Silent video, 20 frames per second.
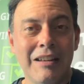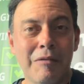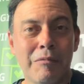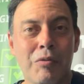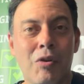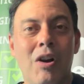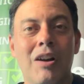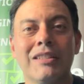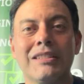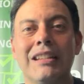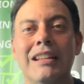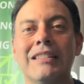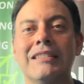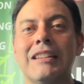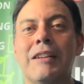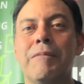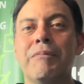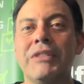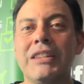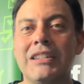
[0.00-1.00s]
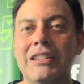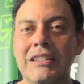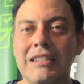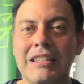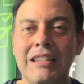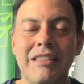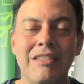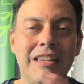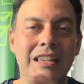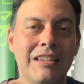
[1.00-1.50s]
process to
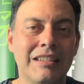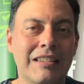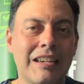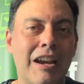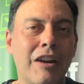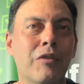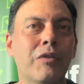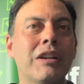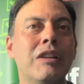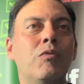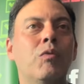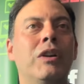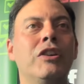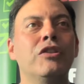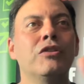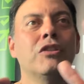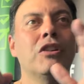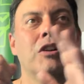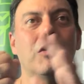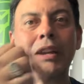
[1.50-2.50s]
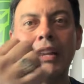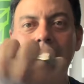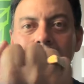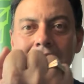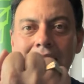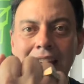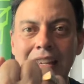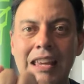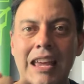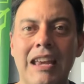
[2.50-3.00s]
see the integrity when you're going
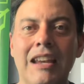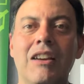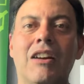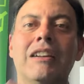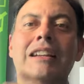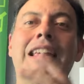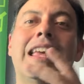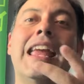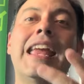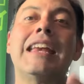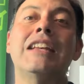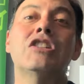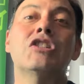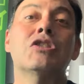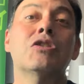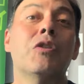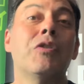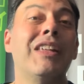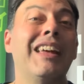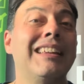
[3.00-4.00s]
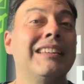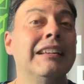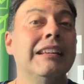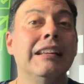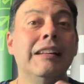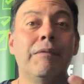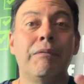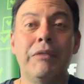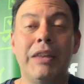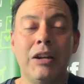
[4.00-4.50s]
cane on cane so that
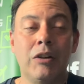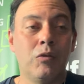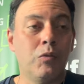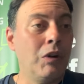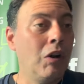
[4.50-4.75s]
they don't,